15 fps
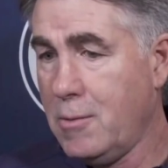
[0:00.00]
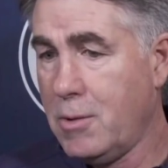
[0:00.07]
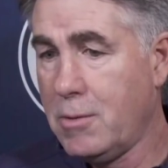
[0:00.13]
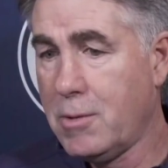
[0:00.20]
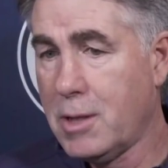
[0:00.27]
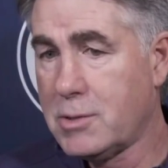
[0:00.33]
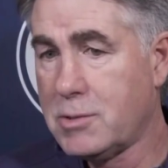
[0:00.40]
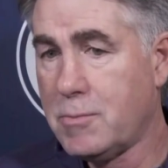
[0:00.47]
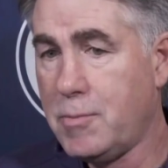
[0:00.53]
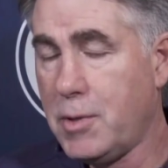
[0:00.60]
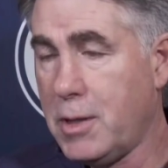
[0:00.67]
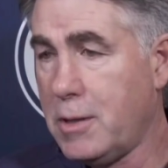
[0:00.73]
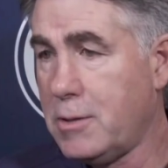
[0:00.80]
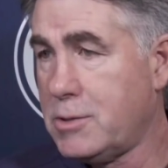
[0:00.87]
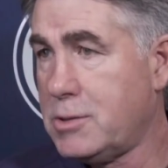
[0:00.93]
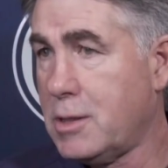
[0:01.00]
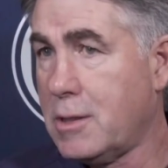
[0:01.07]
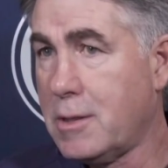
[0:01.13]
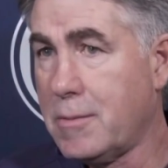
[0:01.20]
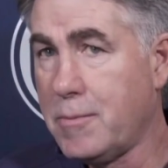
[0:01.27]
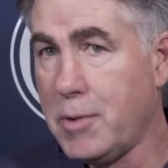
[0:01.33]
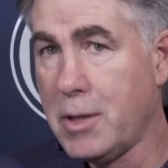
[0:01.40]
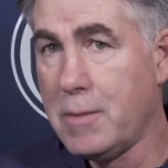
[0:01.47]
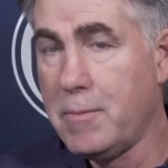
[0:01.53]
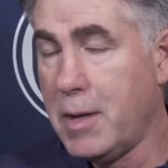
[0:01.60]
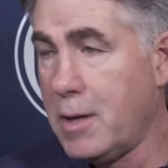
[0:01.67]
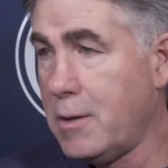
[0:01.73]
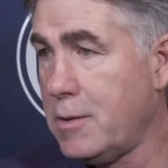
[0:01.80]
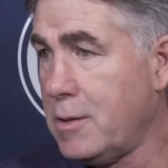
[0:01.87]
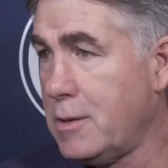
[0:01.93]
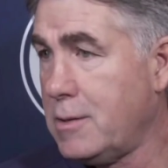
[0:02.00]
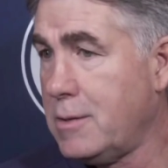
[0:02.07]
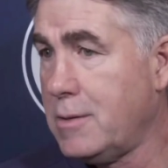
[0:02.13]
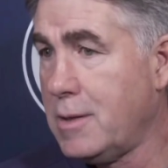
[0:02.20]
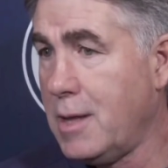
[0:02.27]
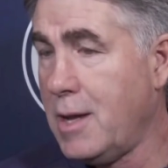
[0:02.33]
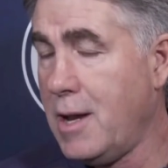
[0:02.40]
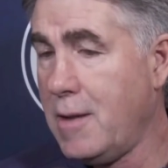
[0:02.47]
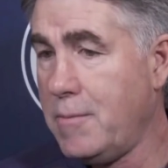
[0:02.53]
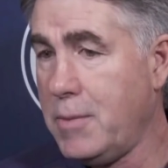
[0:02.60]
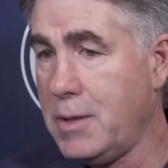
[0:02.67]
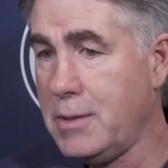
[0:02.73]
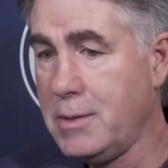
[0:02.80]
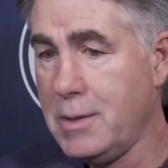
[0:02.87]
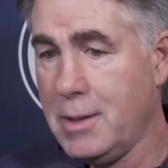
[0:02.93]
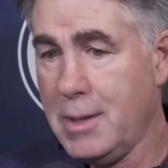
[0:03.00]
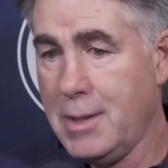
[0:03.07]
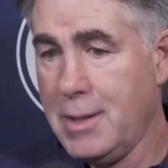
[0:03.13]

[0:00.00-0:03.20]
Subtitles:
We've got some players that can play better than they have been.